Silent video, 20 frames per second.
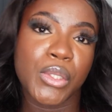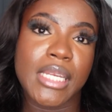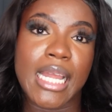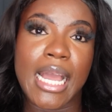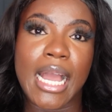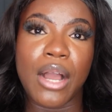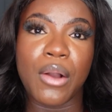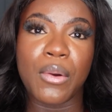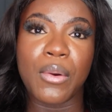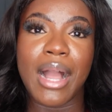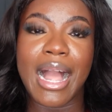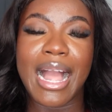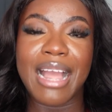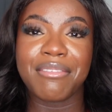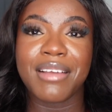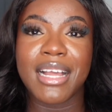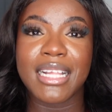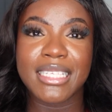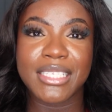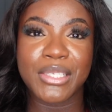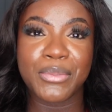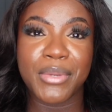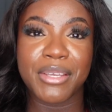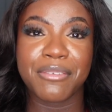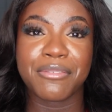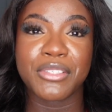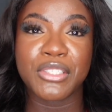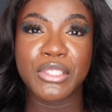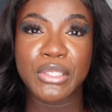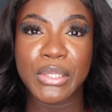now, I've had this wig
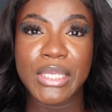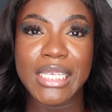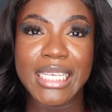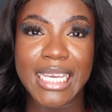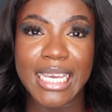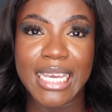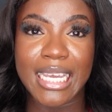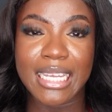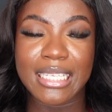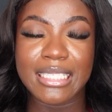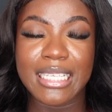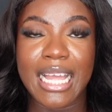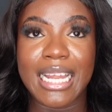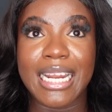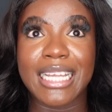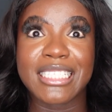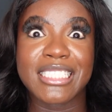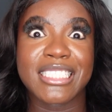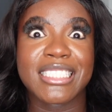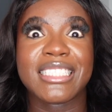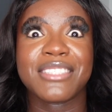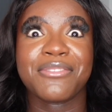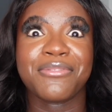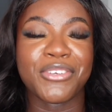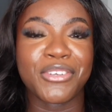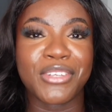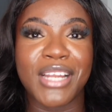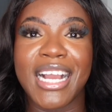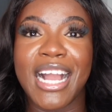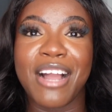for 2 years and I just
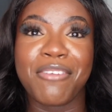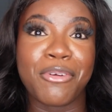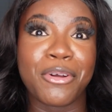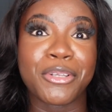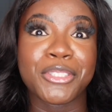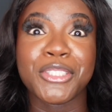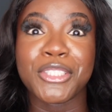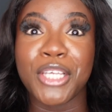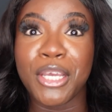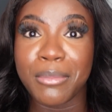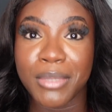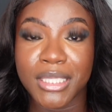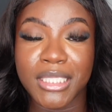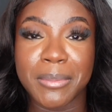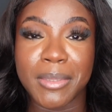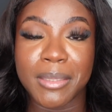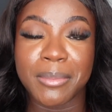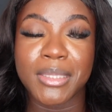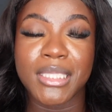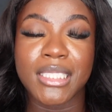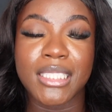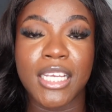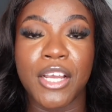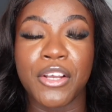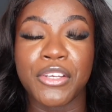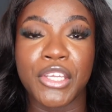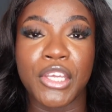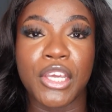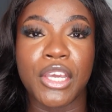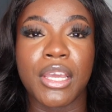feel like I've got so much to be able to
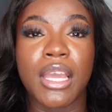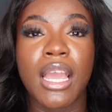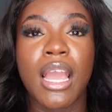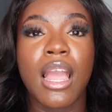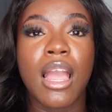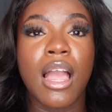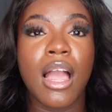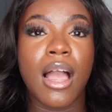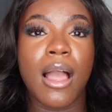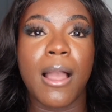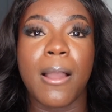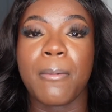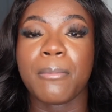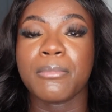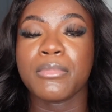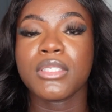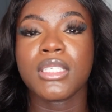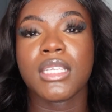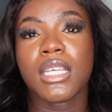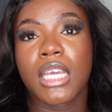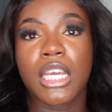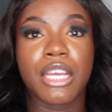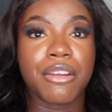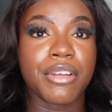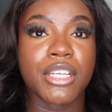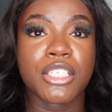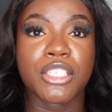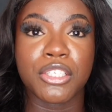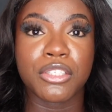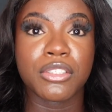tell you, to
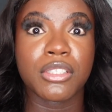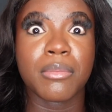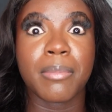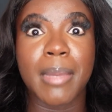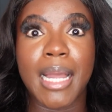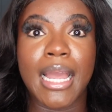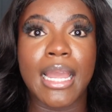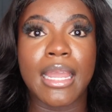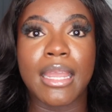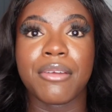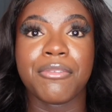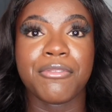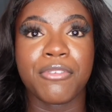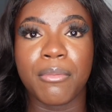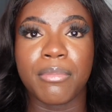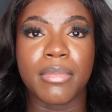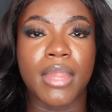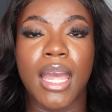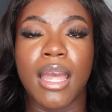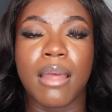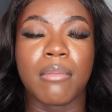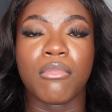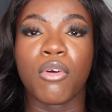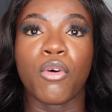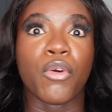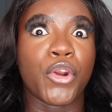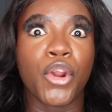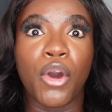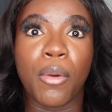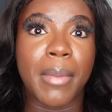encourage you to buy it from them
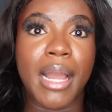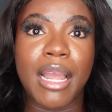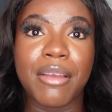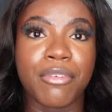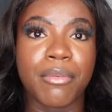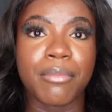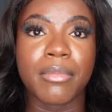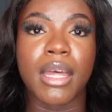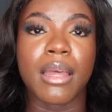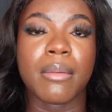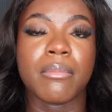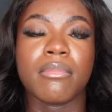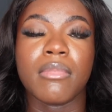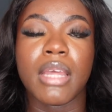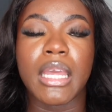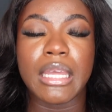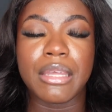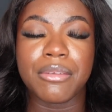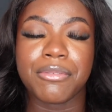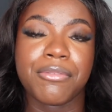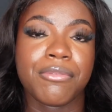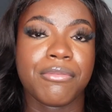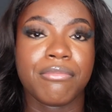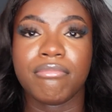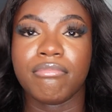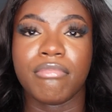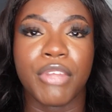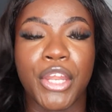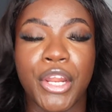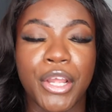or not buy from them if,
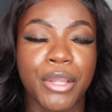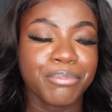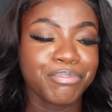you know.